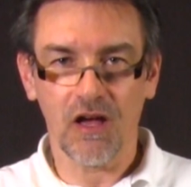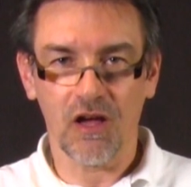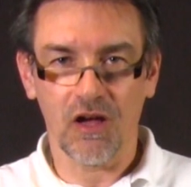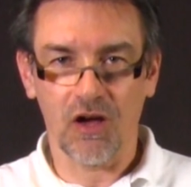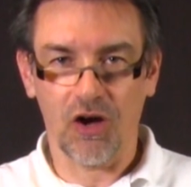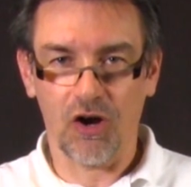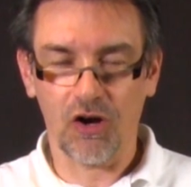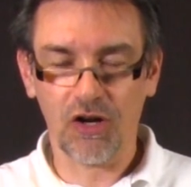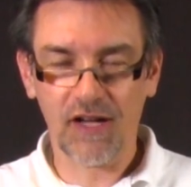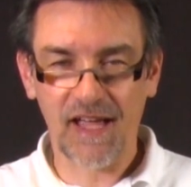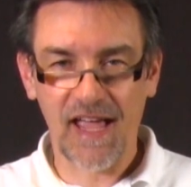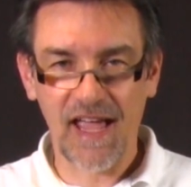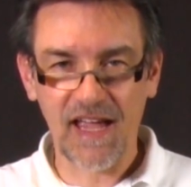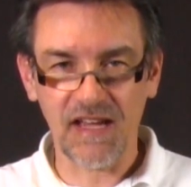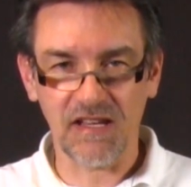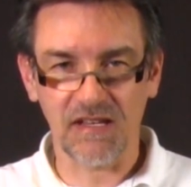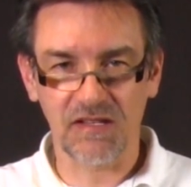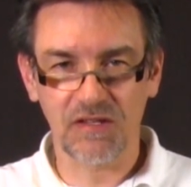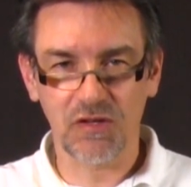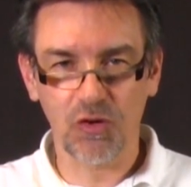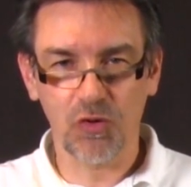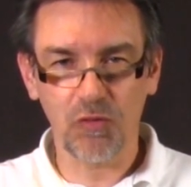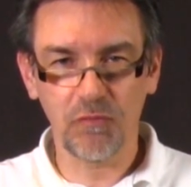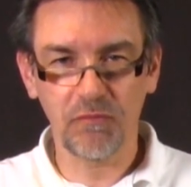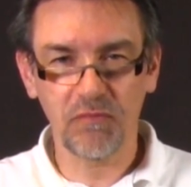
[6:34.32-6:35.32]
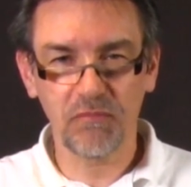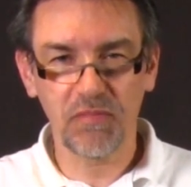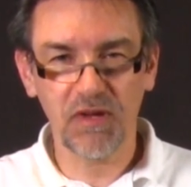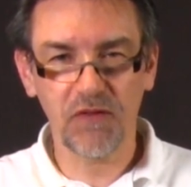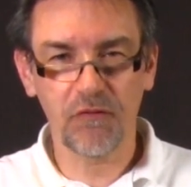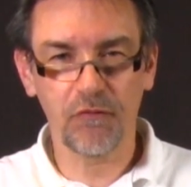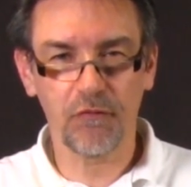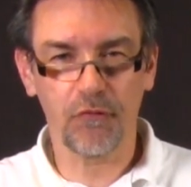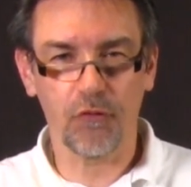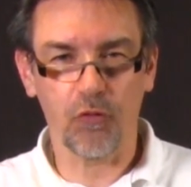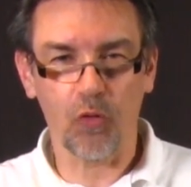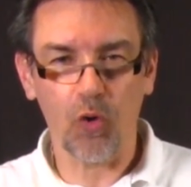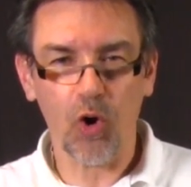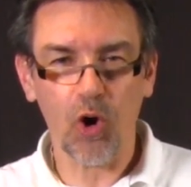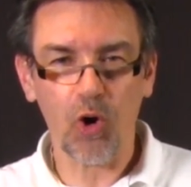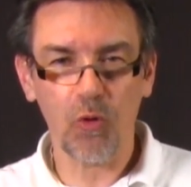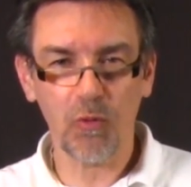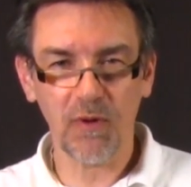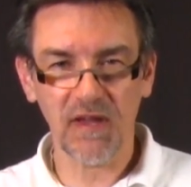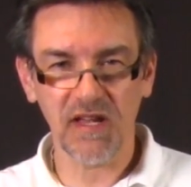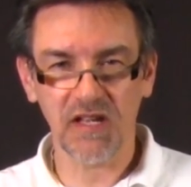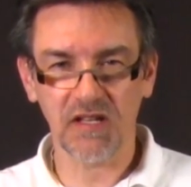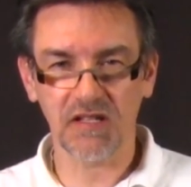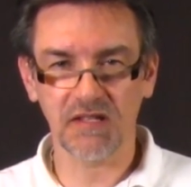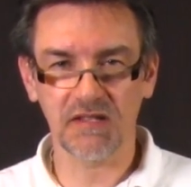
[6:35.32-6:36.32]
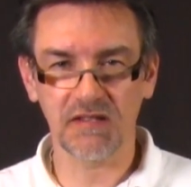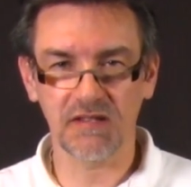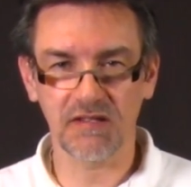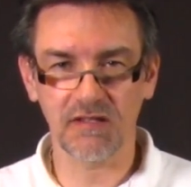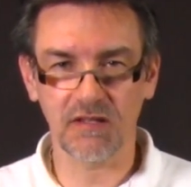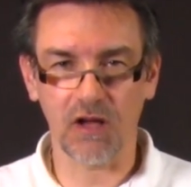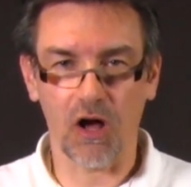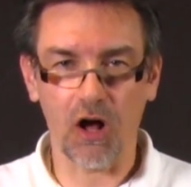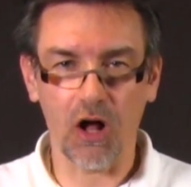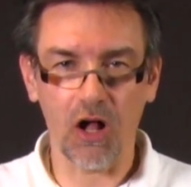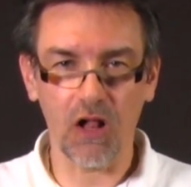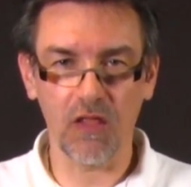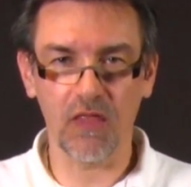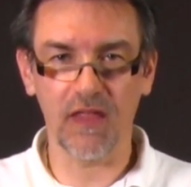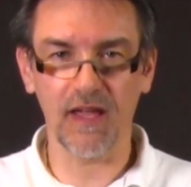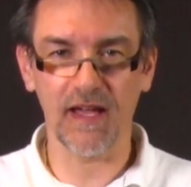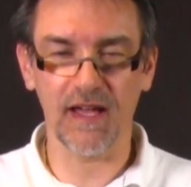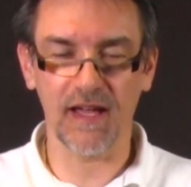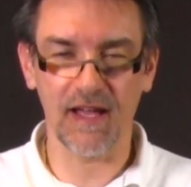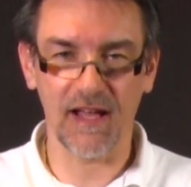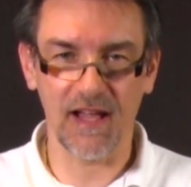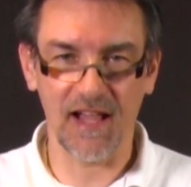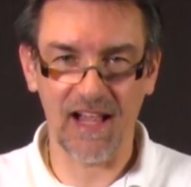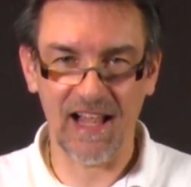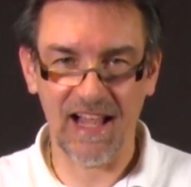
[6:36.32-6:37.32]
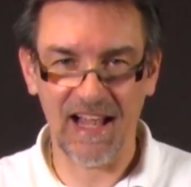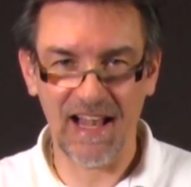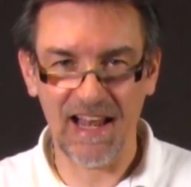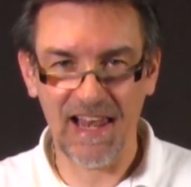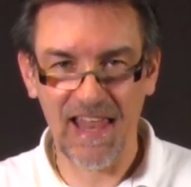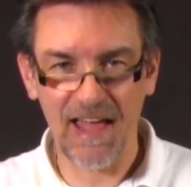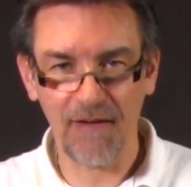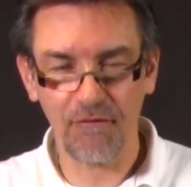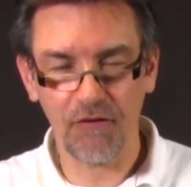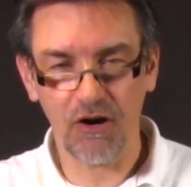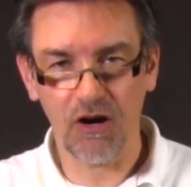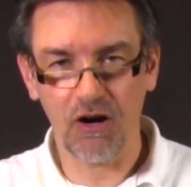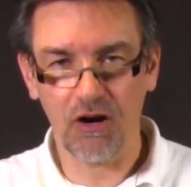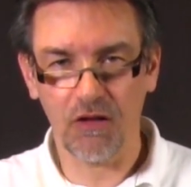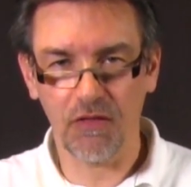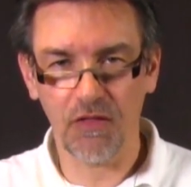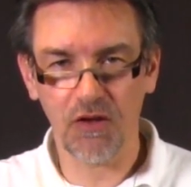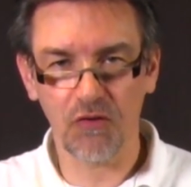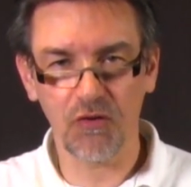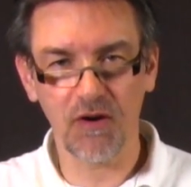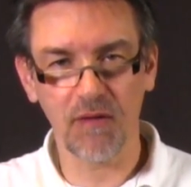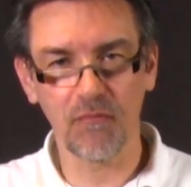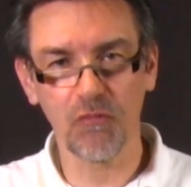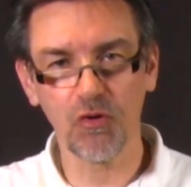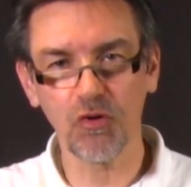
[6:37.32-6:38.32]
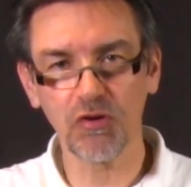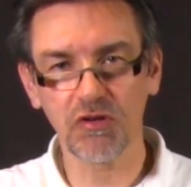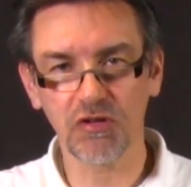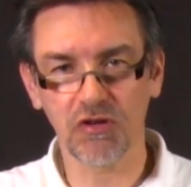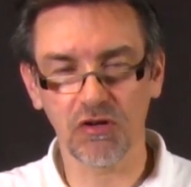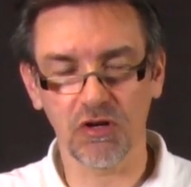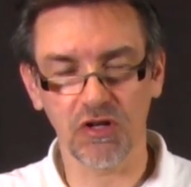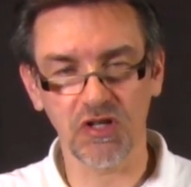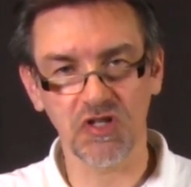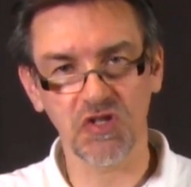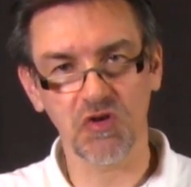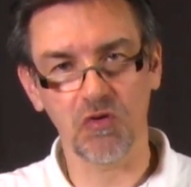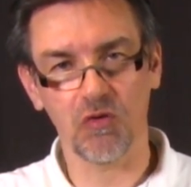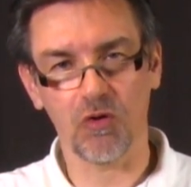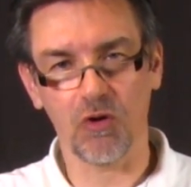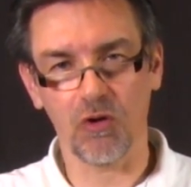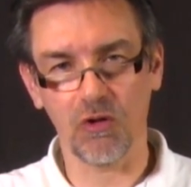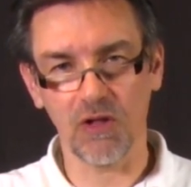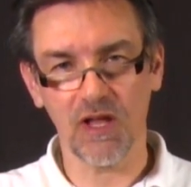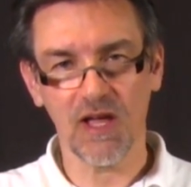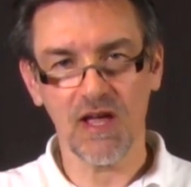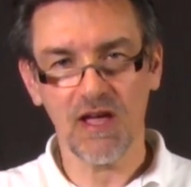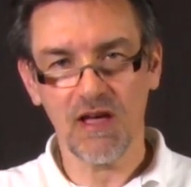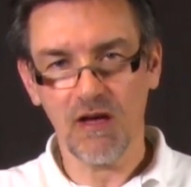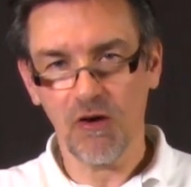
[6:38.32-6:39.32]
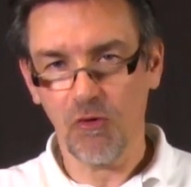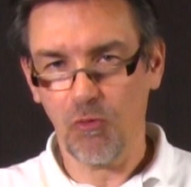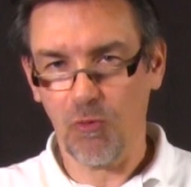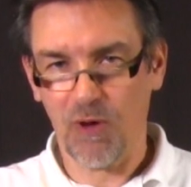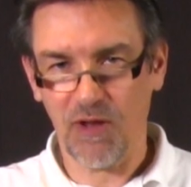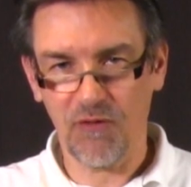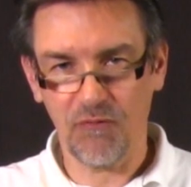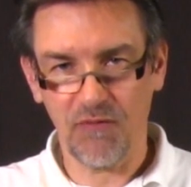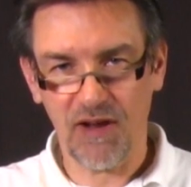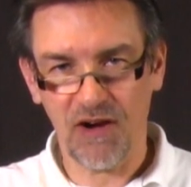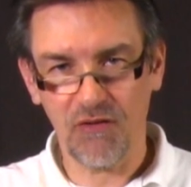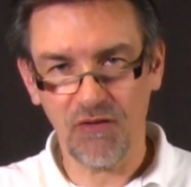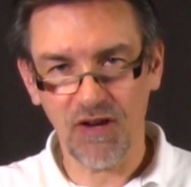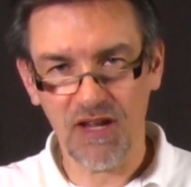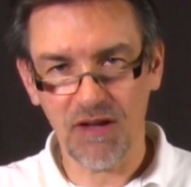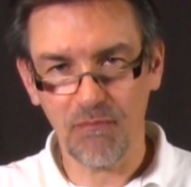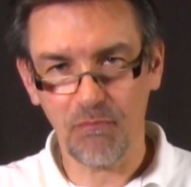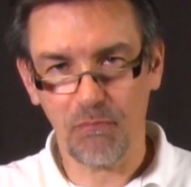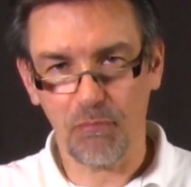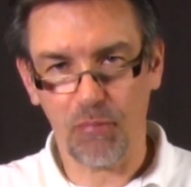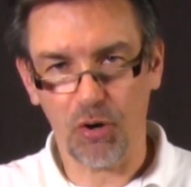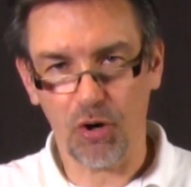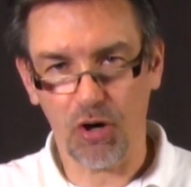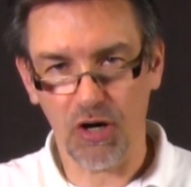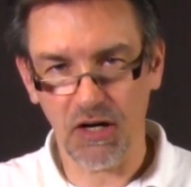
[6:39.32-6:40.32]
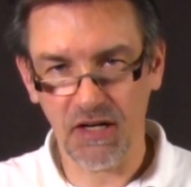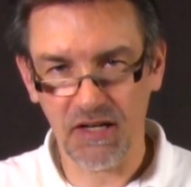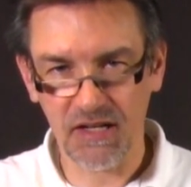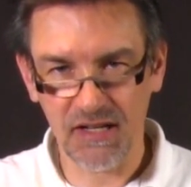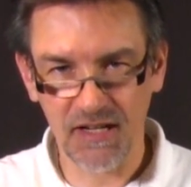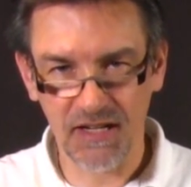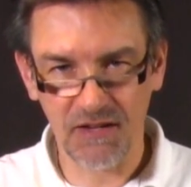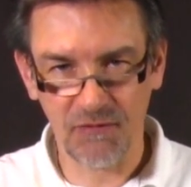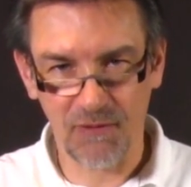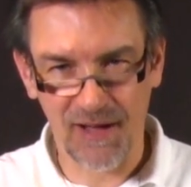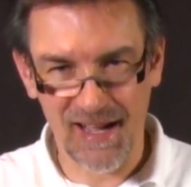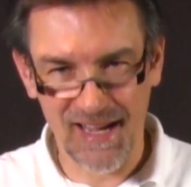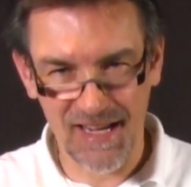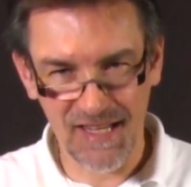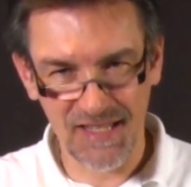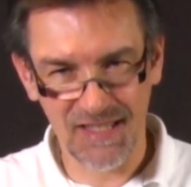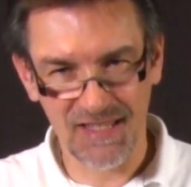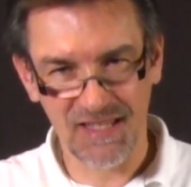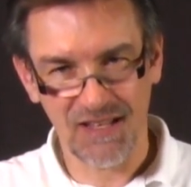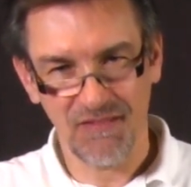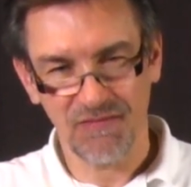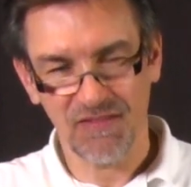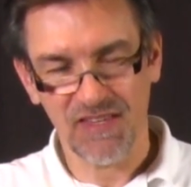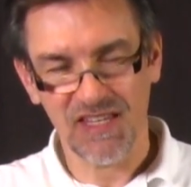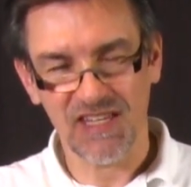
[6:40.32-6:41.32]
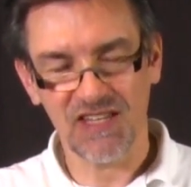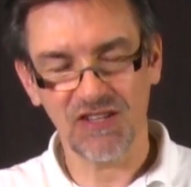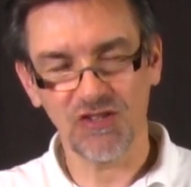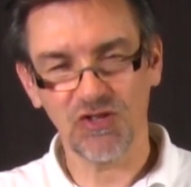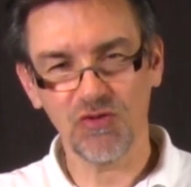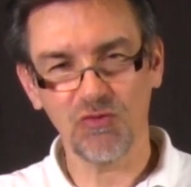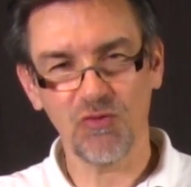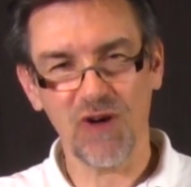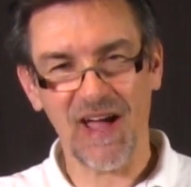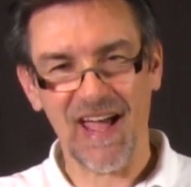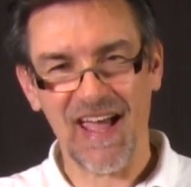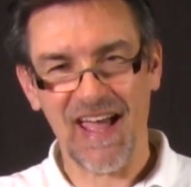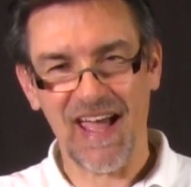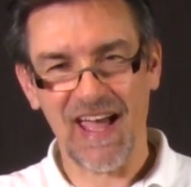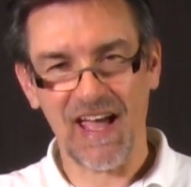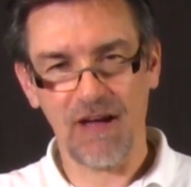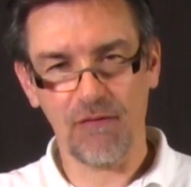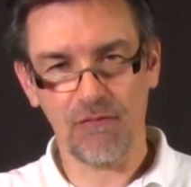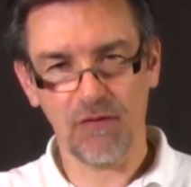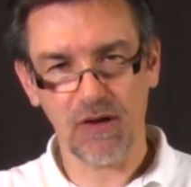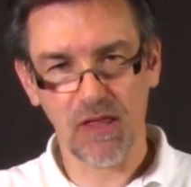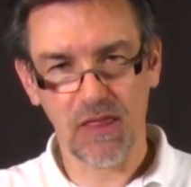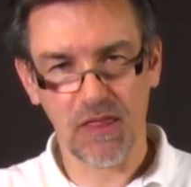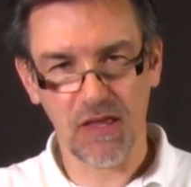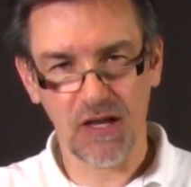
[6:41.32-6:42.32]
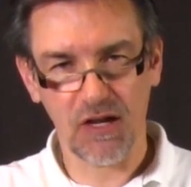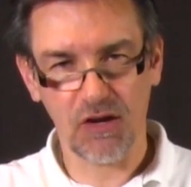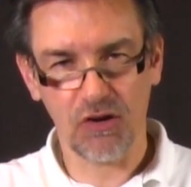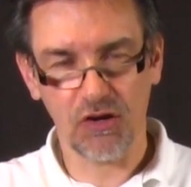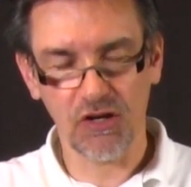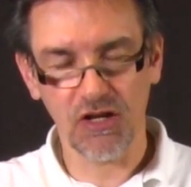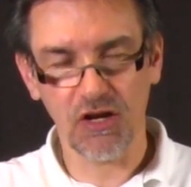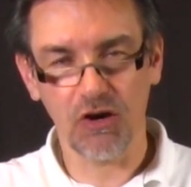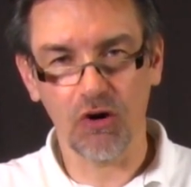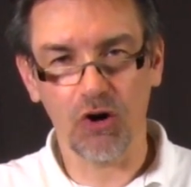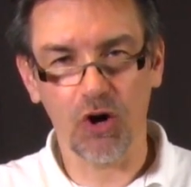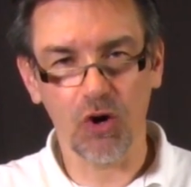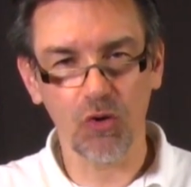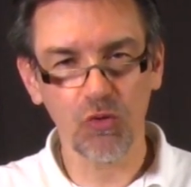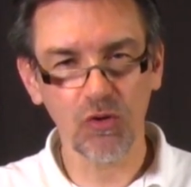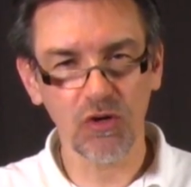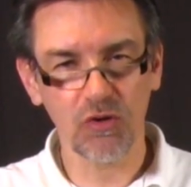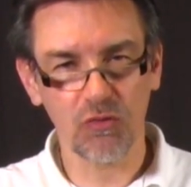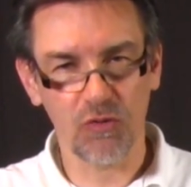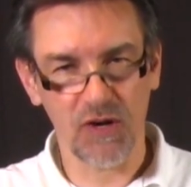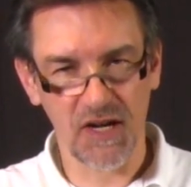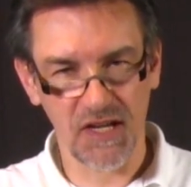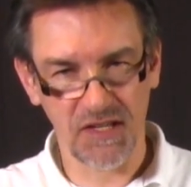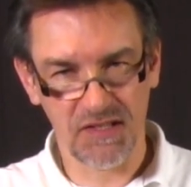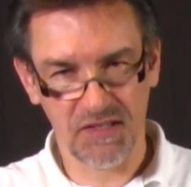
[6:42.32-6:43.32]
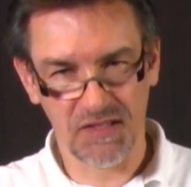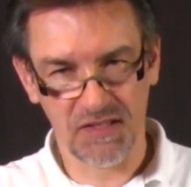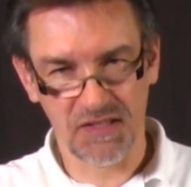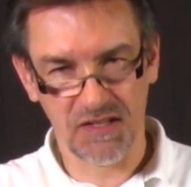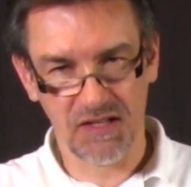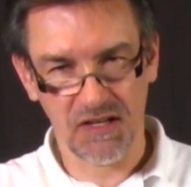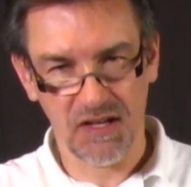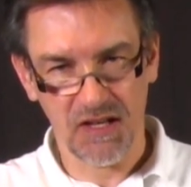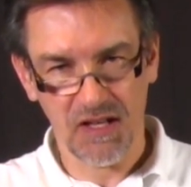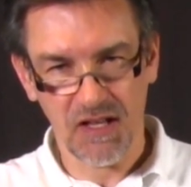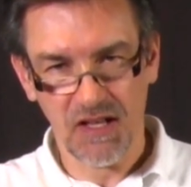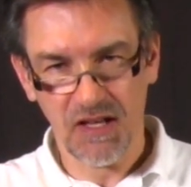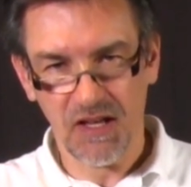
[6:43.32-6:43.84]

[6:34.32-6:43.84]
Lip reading: Okay, so before we install the lever on the remote control, one very important advice: you do everything on your own risk.